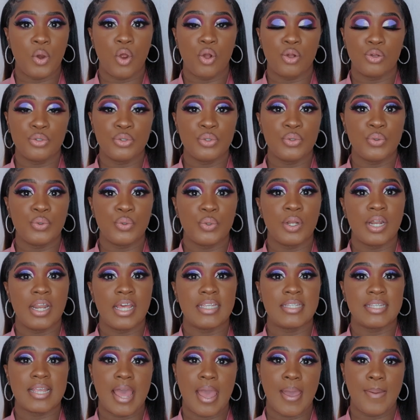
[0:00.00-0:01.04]
also known
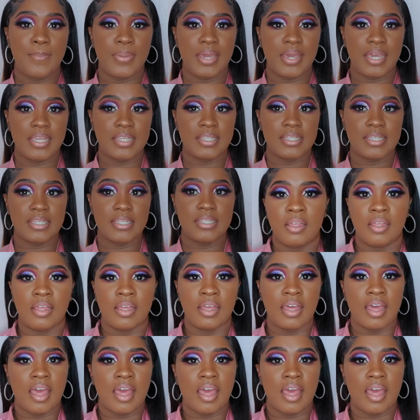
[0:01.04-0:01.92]
as eye bases.